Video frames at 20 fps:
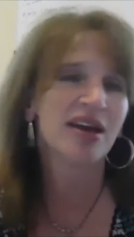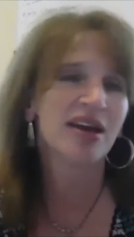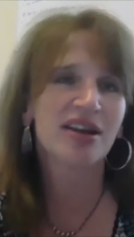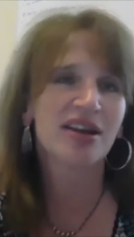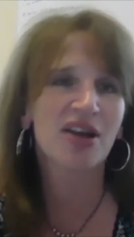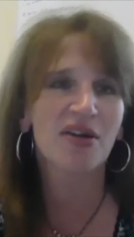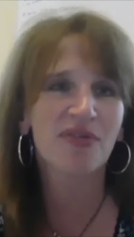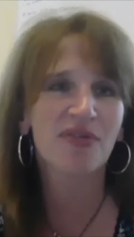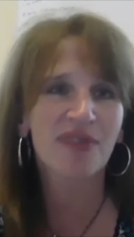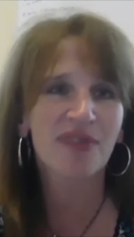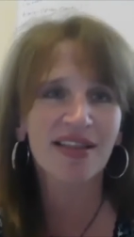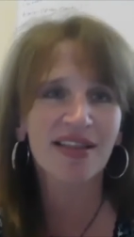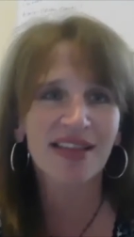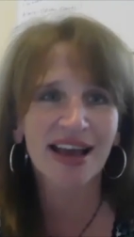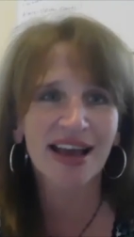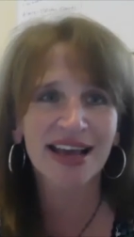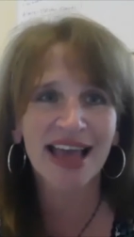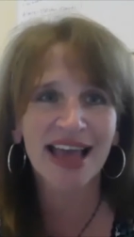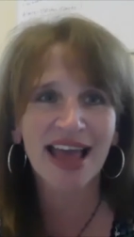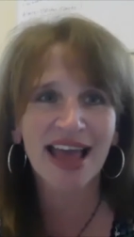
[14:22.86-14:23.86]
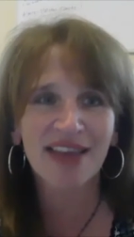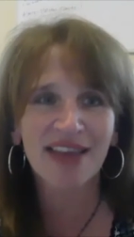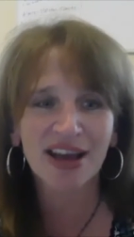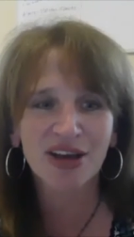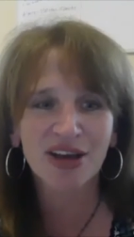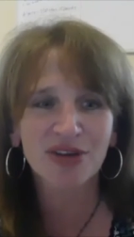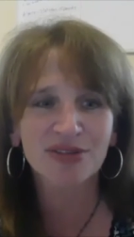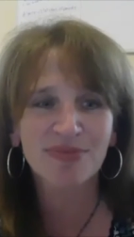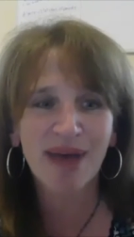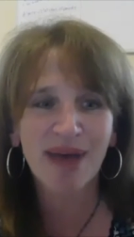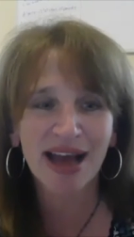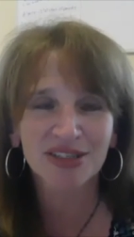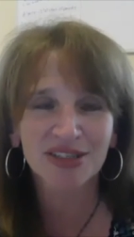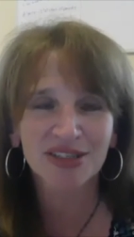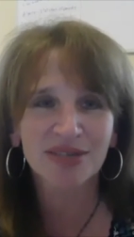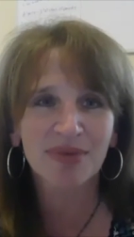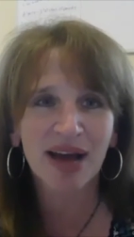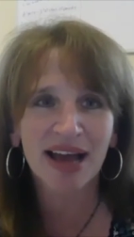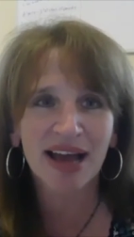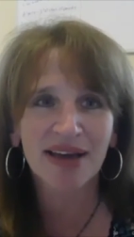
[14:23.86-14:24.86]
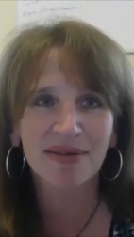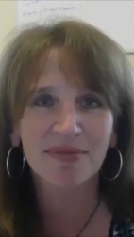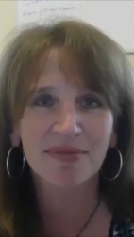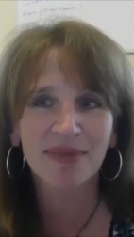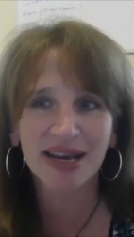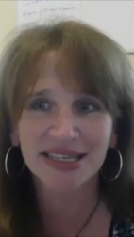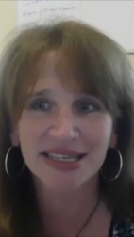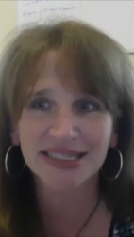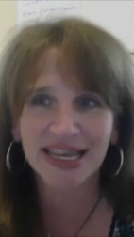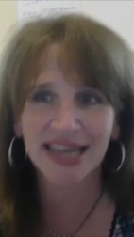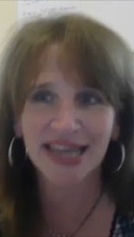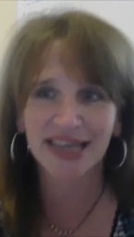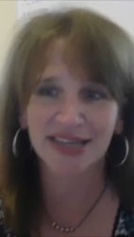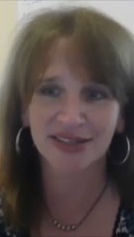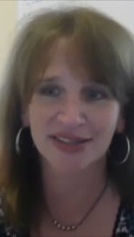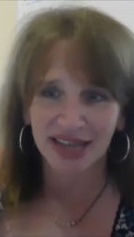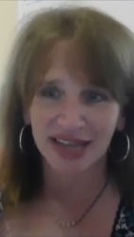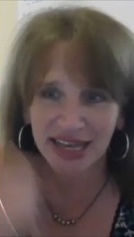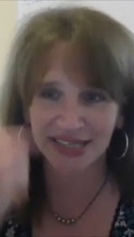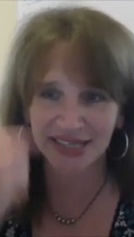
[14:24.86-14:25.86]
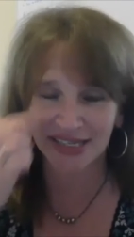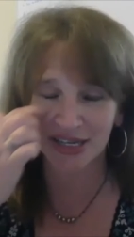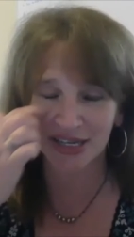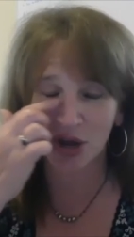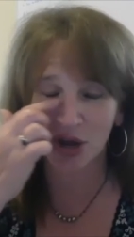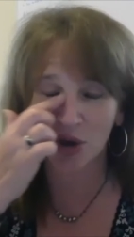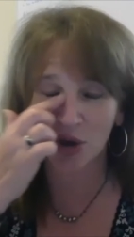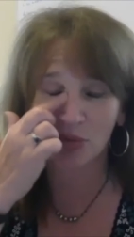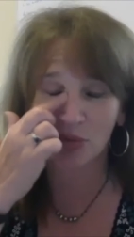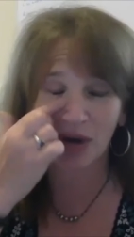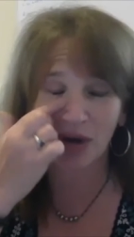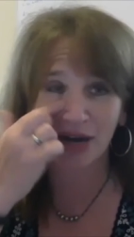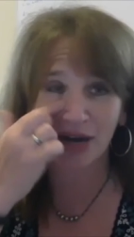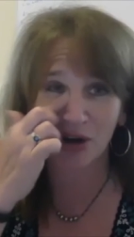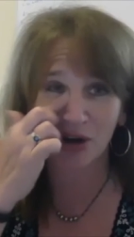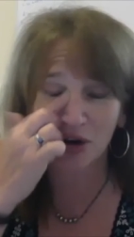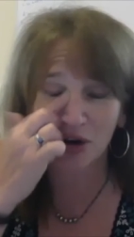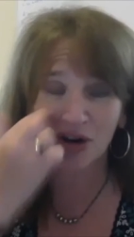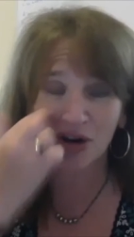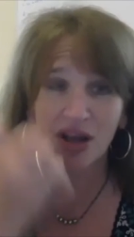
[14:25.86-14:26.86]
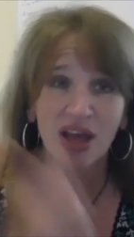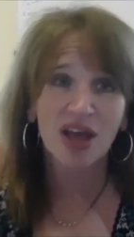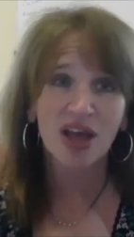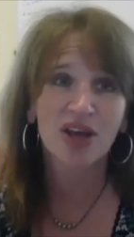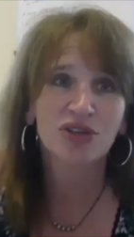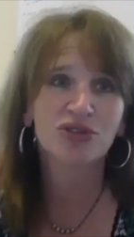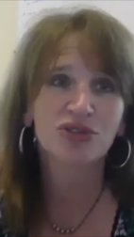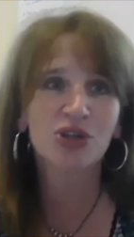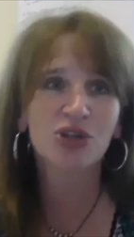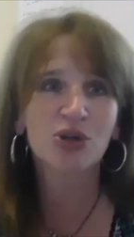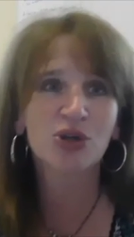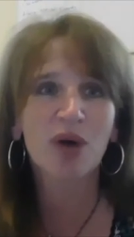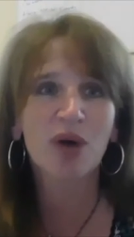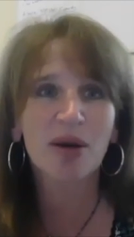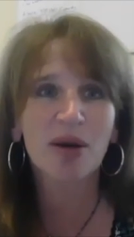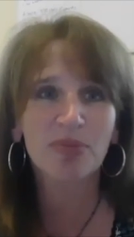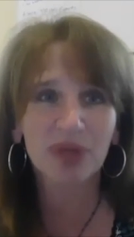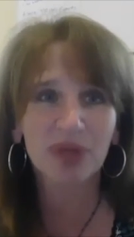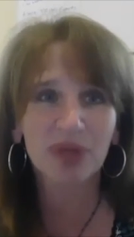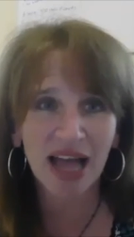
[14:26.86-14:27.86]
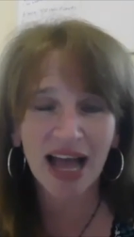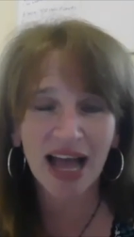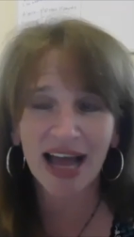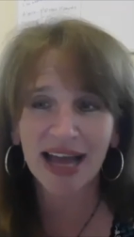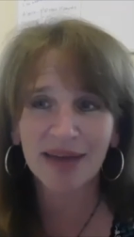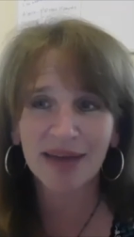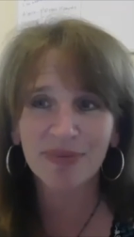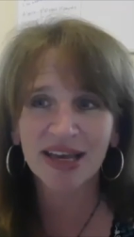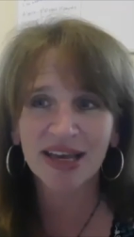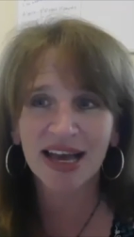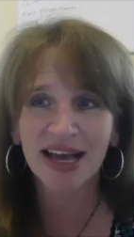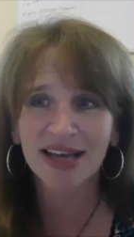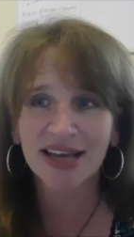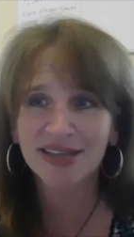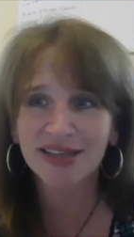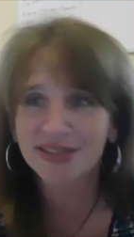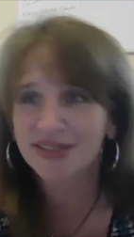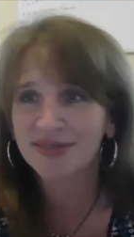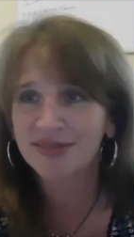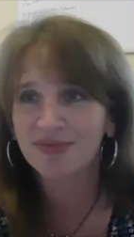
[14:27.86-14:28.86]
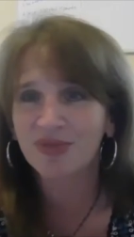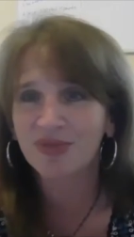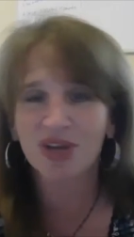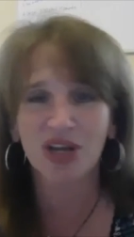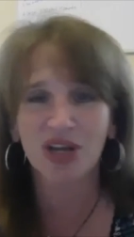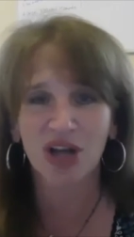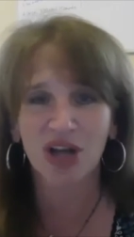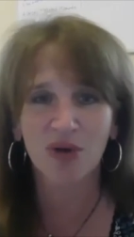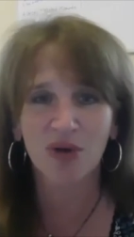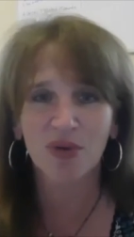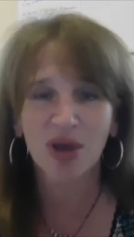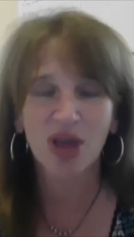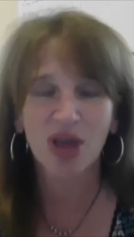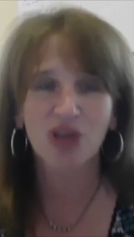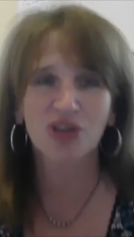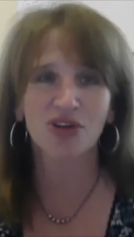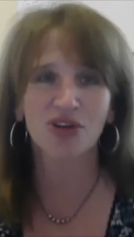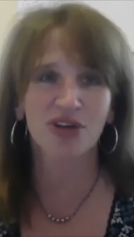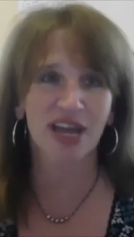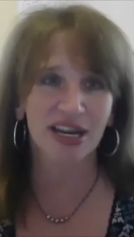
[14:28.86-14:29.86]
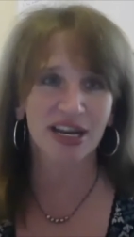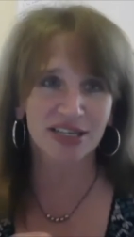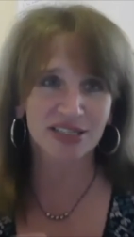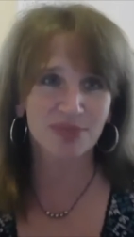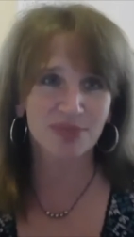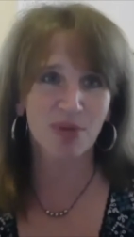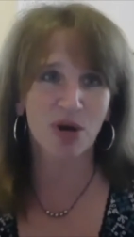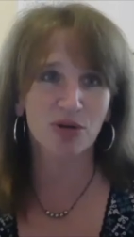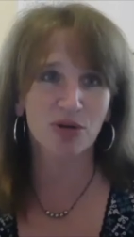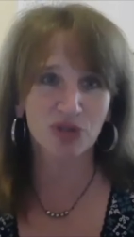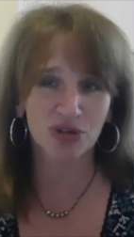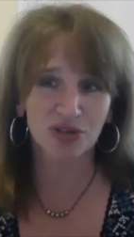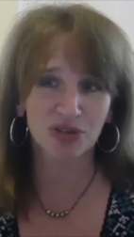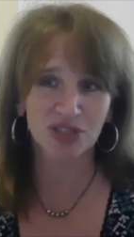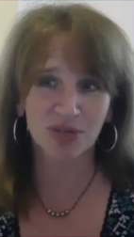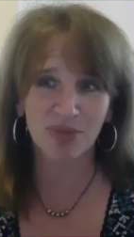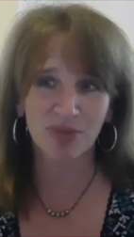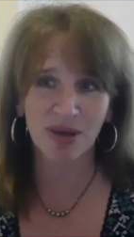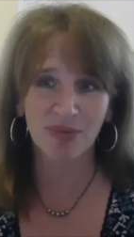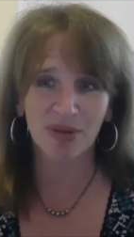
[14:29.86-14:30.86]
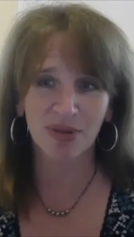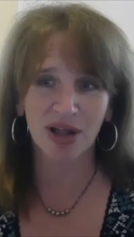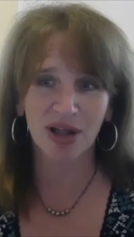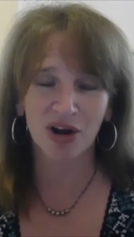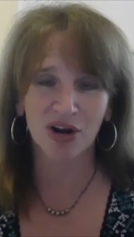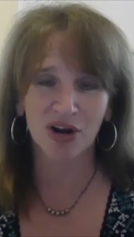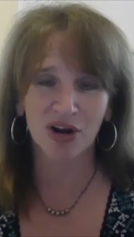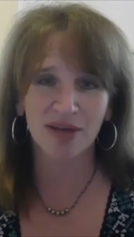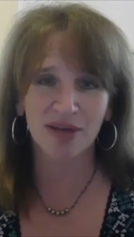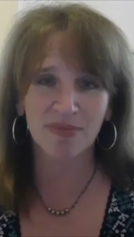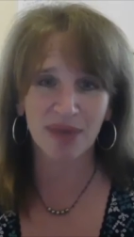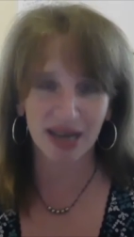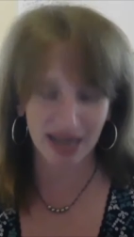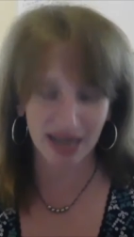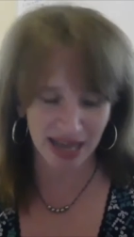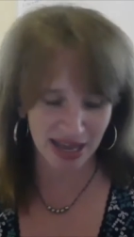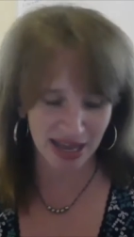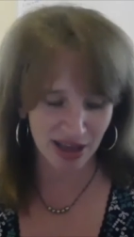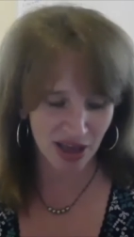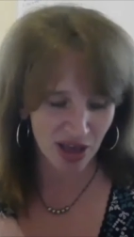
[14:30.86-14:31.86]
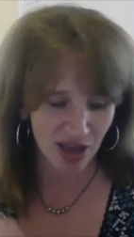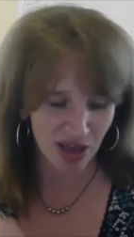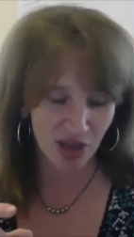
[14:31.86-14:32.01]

again, that goes back to my saying it's a no-brainer to, because, you'll get exposure to people on our committee.